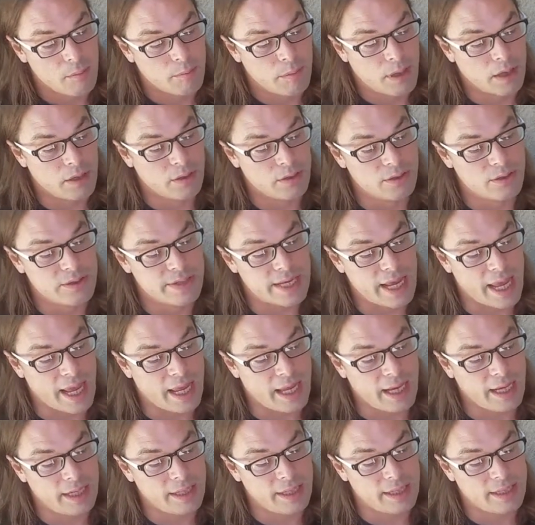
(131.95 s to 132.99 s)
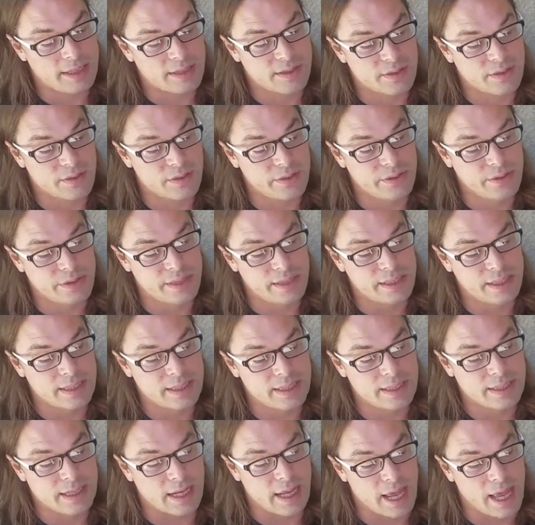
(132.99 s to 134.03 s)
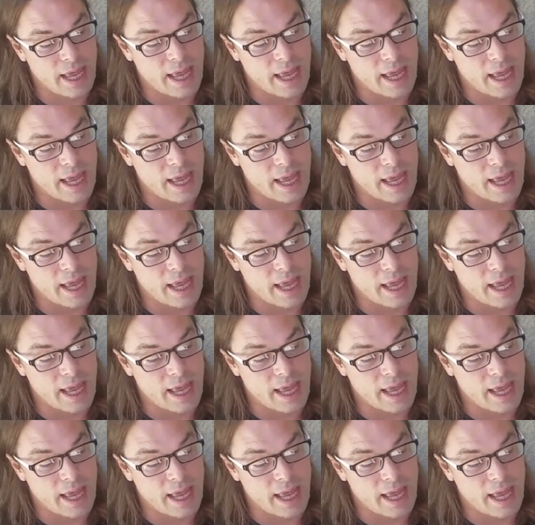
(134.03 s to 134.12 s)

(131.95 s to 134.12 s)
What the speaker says: by whose aid the student is